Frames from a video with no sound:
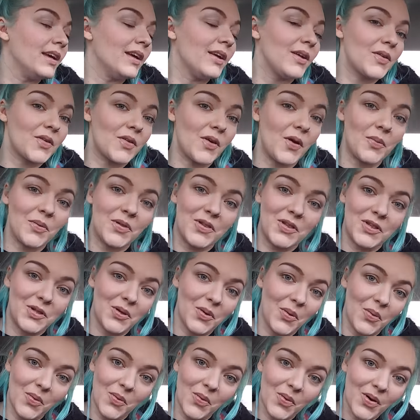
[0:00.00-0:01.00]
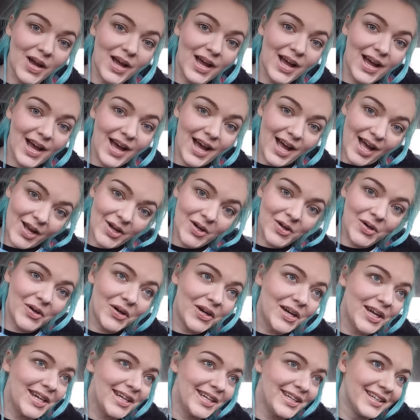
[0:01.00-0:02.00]
So I was so
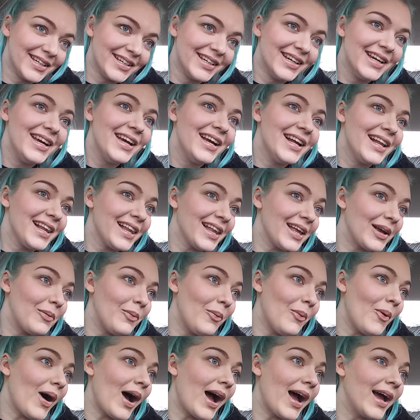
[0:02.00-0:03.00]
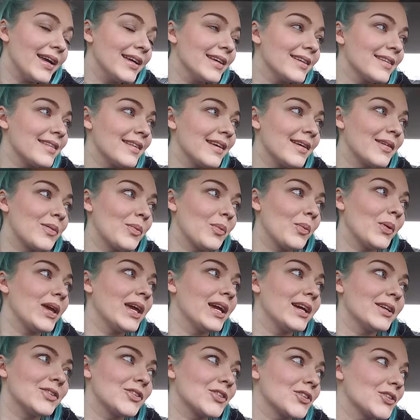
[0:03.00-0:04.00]
angry. Like, why is this
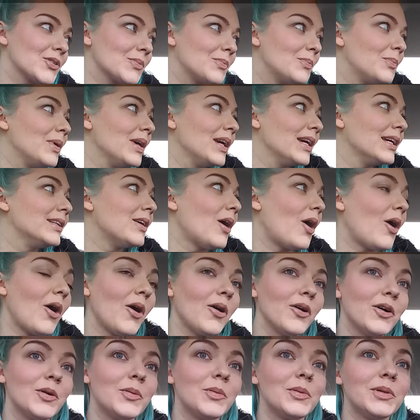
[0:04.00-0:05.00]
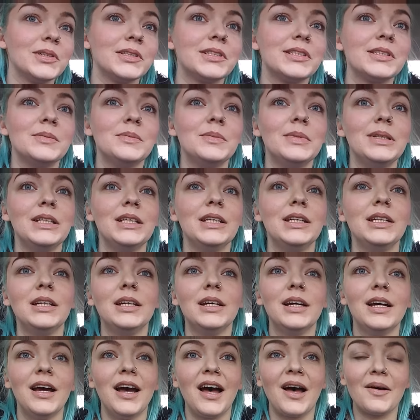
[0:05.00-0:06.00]
week just being horrible to
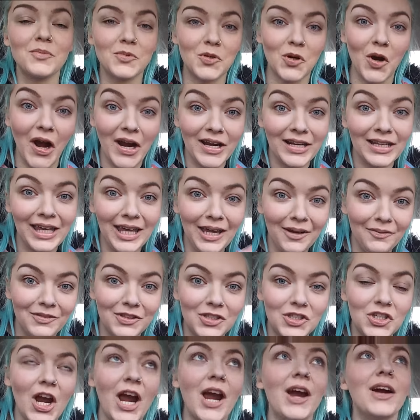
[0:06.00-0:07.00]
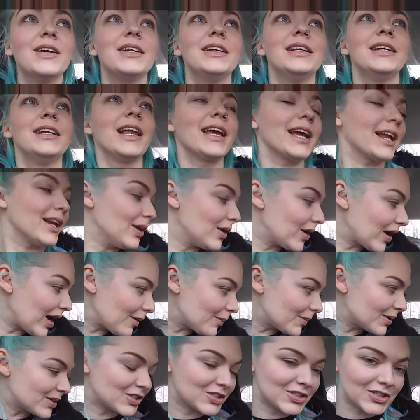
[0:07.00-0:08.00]
me? I'm trying to give to charity. Like, look how
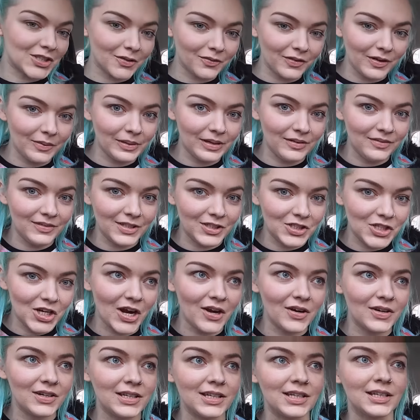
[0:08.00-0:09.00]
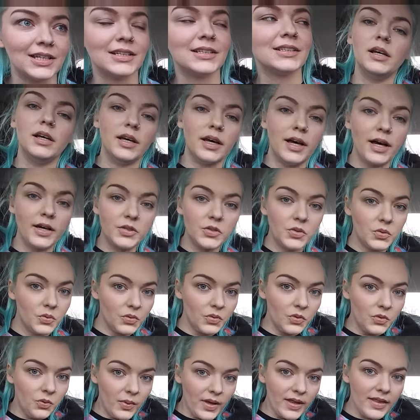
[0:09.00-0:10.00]
much stuff I'm giving to charity. I don't
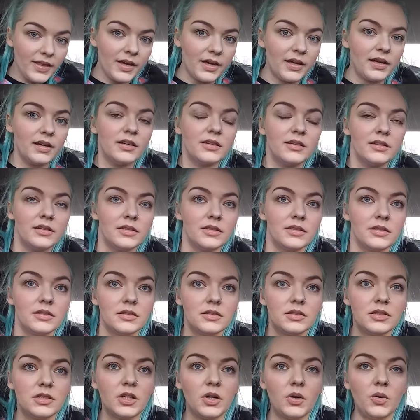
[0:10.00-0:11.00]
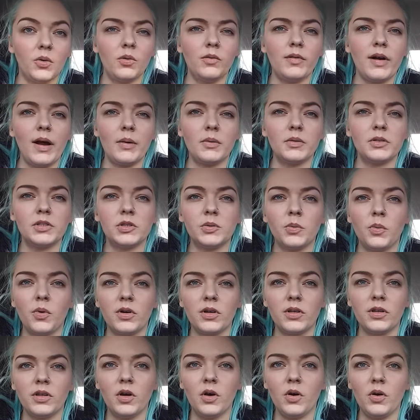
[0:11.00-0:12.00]
know whether to go around to one
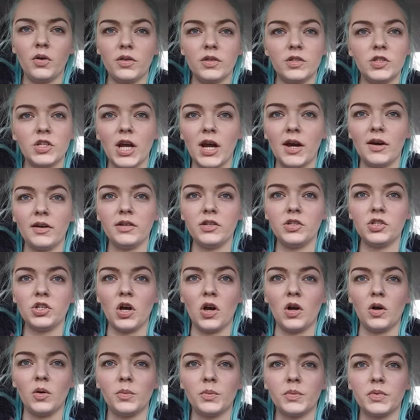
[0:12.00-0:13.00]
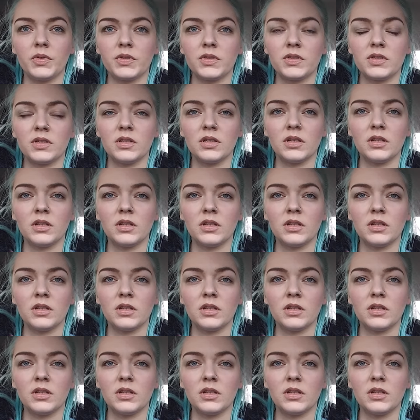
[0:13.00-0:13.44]
of the other charity shops